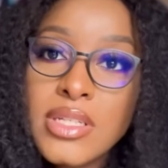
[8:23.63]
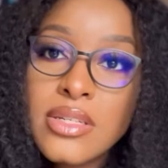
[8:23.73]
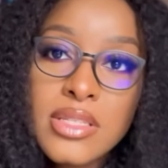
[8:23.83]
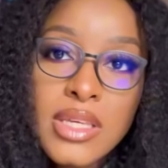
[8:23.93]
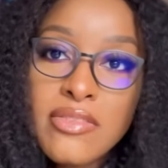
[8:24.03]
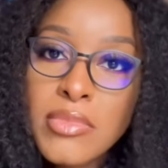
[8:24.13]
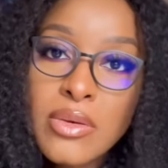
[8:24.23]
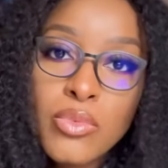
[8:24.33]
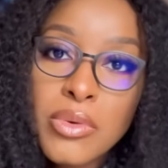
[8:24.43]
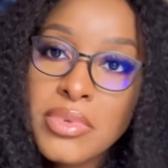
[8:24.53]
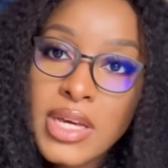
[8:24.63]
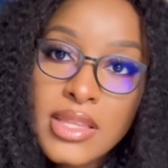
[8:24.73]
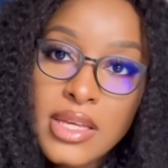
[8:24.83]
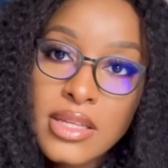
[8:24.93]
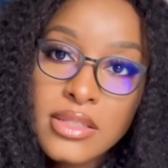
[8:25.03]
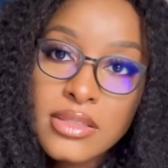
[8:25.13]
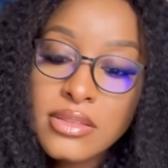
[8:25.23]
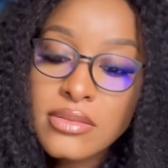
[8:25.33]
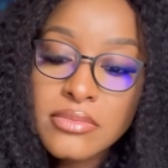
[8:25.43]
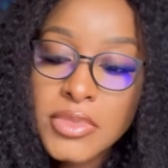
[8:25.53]
doesn't give men warmth either.
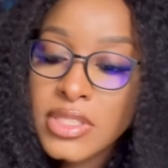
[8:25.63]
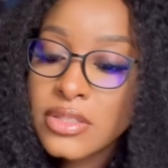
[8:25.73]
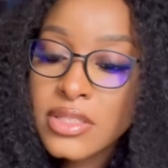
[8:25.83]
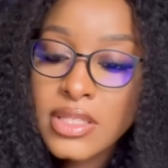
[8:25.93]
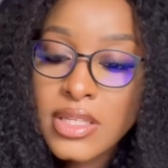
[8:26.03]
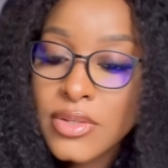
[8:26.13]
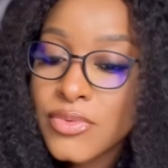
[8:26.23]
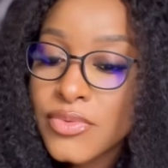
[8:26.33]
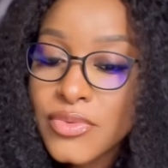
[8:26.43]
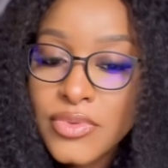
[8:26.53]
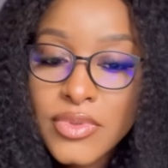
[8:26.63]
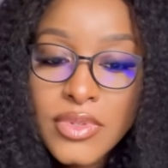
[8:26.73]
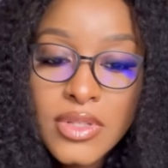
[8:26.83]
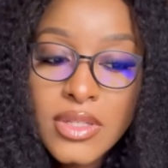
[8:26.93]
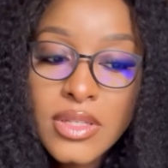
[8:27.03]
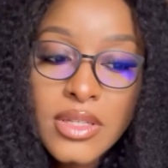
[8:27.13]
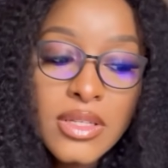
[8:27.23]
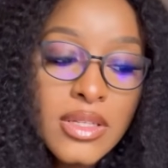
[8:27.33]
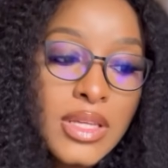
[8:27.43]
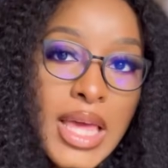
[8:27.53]
Money doesn't give
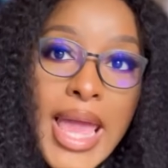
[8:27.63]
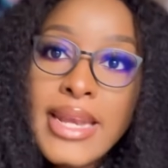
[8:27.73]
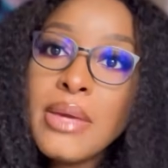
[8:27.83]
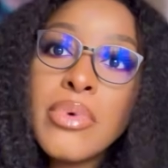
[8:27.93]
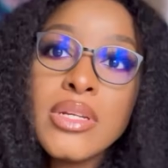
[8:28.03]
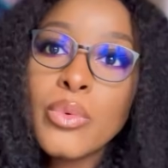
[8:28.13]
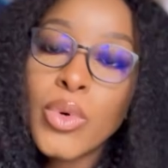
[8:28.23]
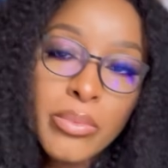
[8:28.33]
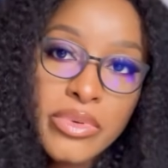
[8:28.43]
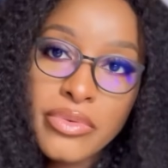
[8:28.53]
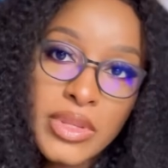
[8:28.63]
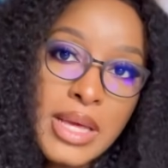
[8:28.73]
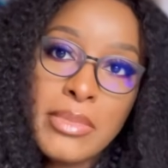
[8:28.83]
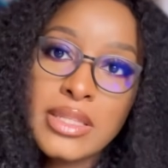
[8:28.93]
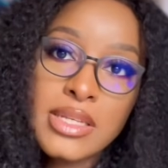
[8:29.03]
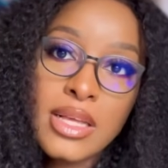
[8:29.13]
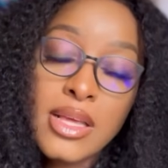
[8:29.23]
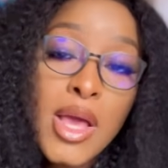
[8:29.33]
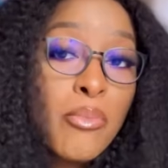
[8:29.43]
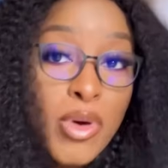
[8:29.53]
anybody warmth for that matter.
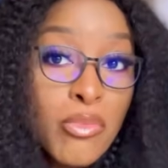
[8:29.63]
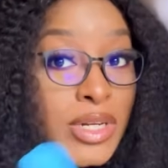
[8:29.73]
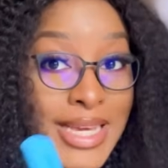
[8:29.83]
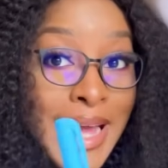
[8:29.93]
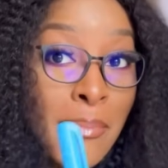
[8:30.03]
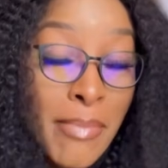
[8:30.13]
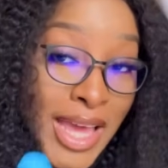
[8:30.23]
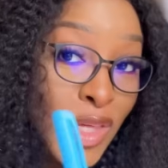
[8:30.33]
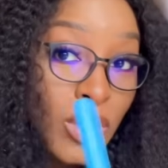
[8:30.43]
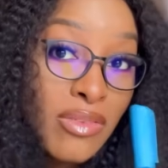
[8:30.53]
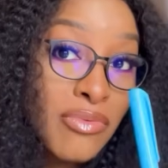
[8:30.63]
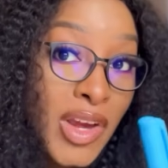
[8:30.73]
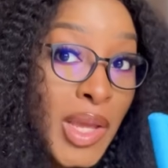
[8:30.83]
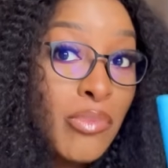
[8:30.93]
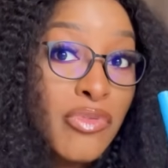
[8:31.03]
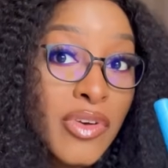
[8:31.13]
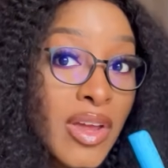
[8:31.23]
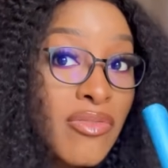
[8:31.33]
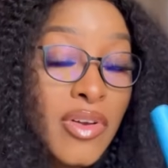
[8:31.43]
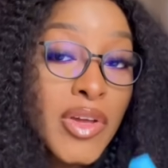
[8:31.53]
But money can buy you a very,
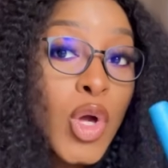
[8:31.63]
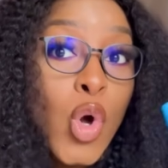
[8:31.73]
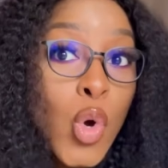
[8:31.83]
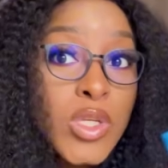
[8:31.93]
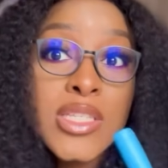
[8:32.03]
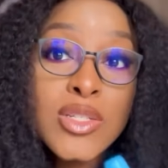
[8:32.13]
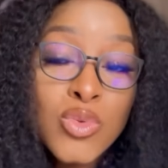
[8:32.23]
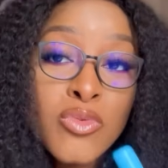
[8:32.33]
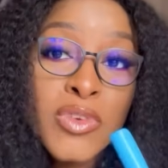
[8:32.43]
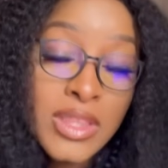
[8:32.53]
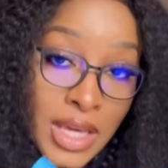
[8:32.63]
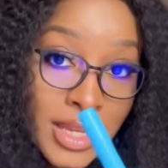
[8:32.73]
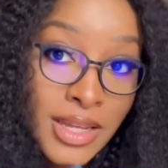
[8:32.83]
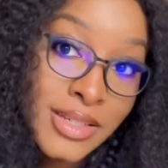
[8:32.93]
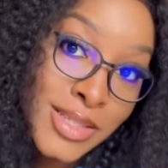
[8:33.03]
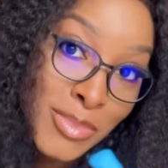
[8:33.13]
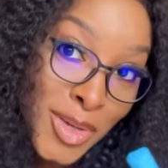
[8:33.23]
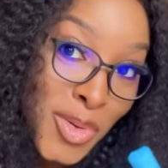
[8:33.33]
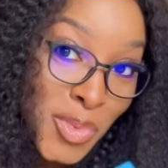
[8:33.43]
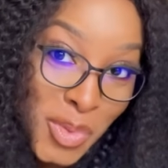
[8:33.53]
very, very cozy duvet that can actually
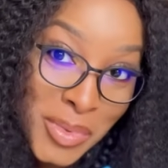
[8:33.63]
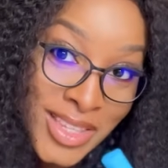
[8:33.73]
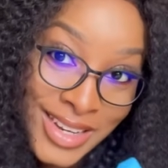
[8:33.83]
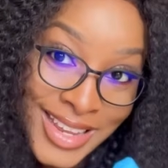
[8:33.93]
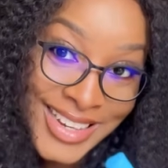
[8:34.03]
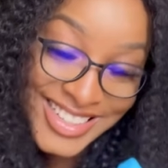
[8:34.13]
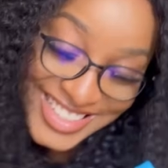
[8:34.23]
make you warm in the night.